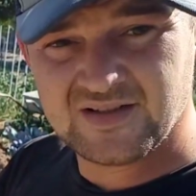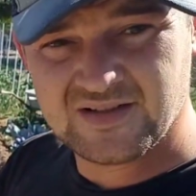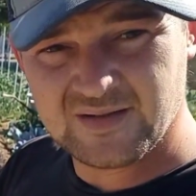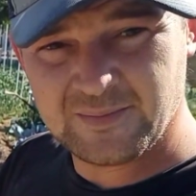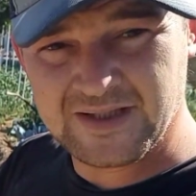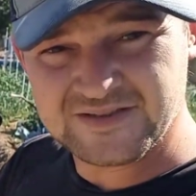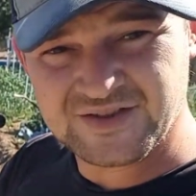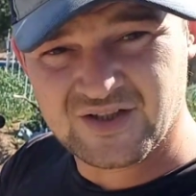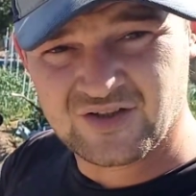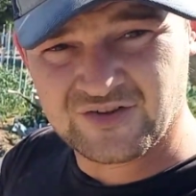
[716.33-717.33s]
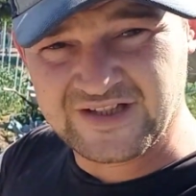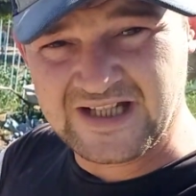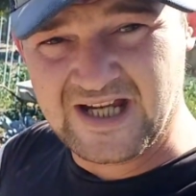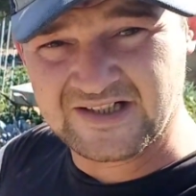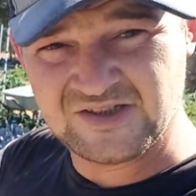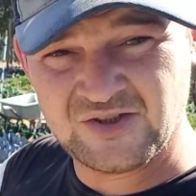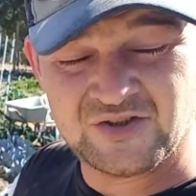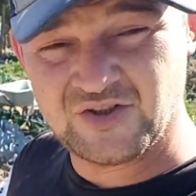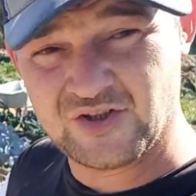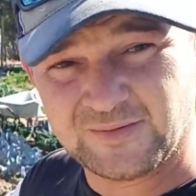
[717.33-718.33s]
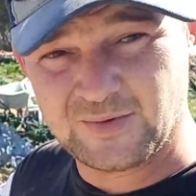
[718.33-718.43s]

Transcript: the bits along the edge, not going to be